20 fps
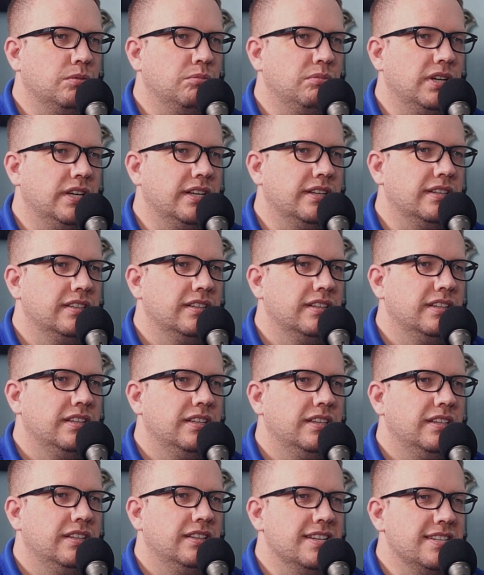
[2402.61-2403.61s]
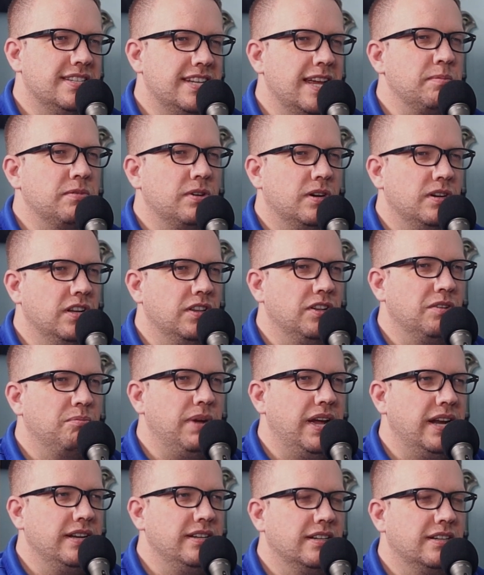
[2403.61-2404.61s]
but the stamps are another
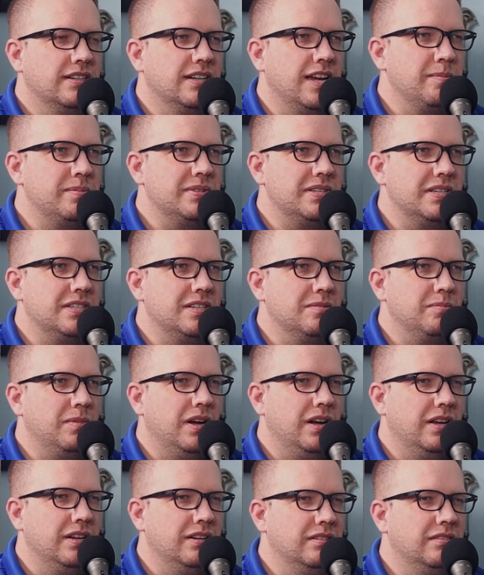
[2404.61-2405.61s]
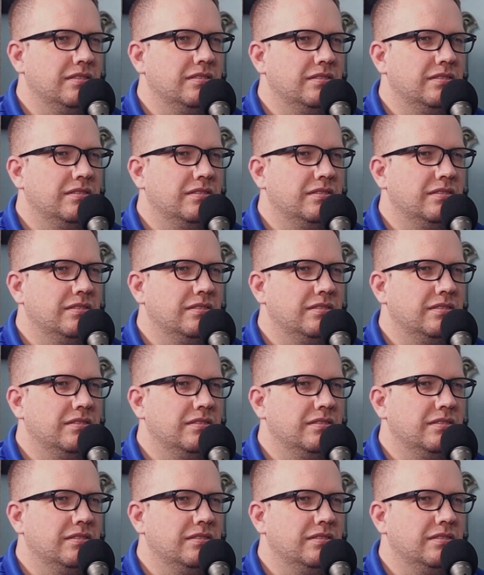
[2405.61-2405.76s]
magic type system on.